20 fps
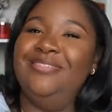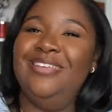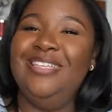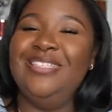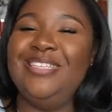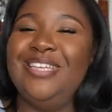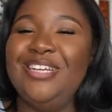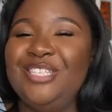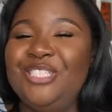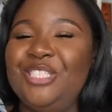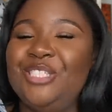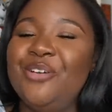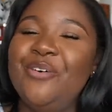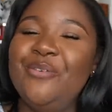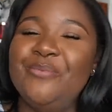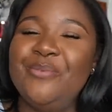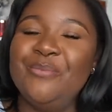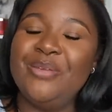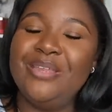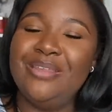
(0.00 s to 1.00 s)
it's gonna show
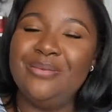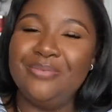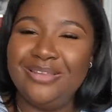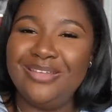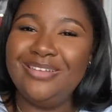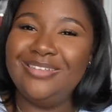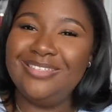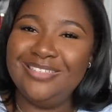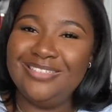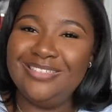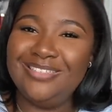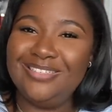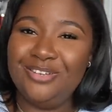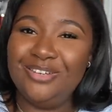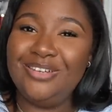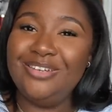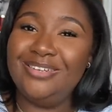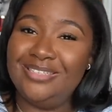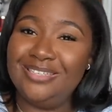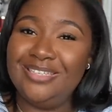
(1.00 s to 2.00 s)
up in many places.
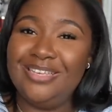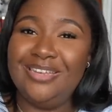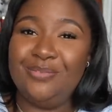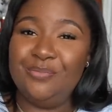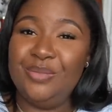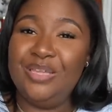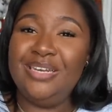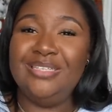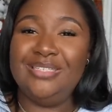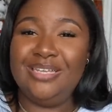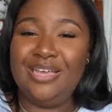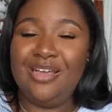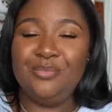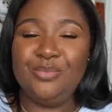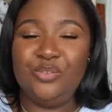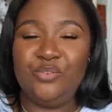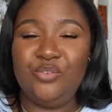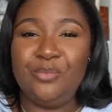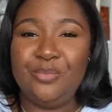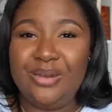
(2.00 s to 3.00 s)
You're gonna see it many
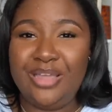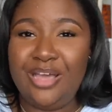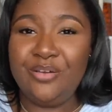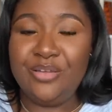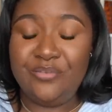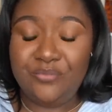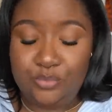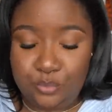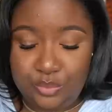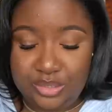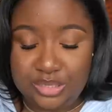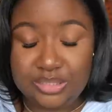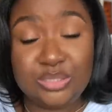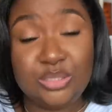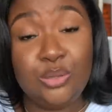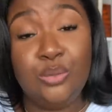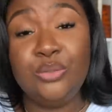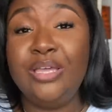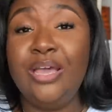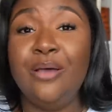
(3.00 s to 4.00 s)
times from now, even when it's
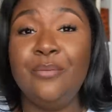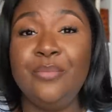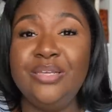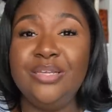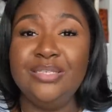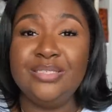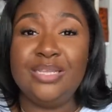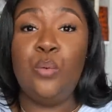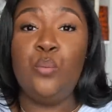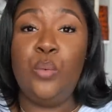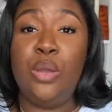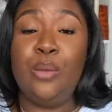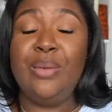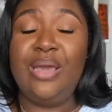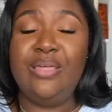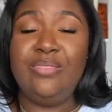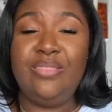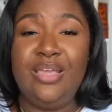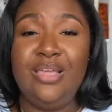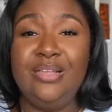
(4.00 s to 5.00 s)
sold out, because I wear
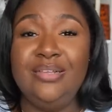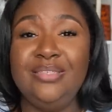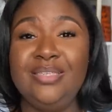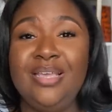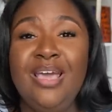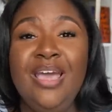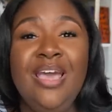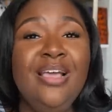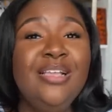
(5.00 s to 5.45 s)
my things.